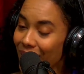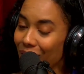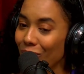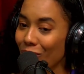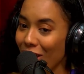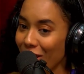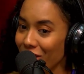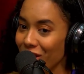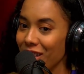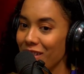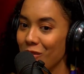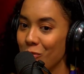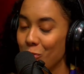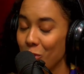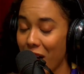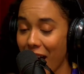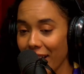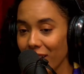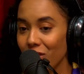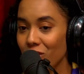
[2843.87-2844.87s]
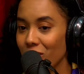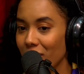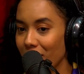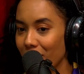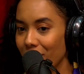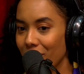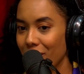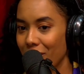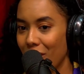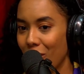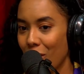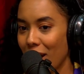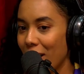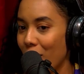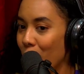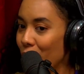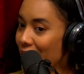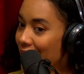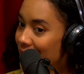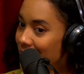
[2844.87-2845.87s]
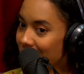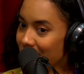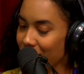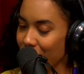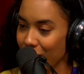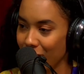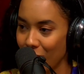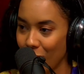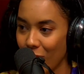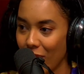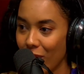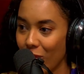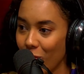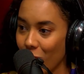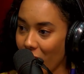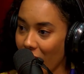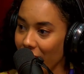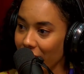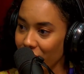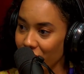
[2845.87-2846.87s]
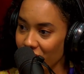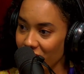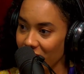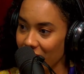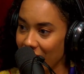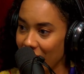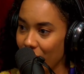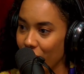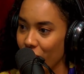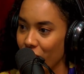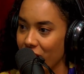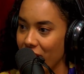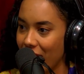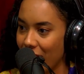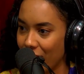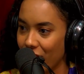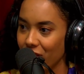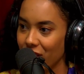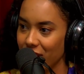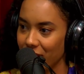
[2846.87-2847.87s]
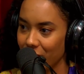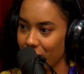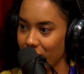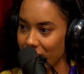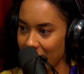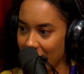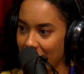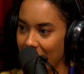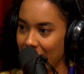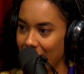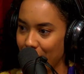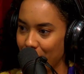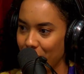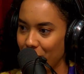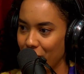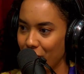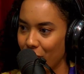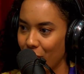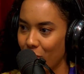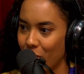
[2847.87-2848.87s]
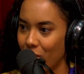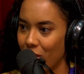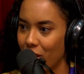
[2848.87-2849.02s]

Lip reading: of watching the Black struggle, though. I don't necessarily want to watch slavery every single time, you know?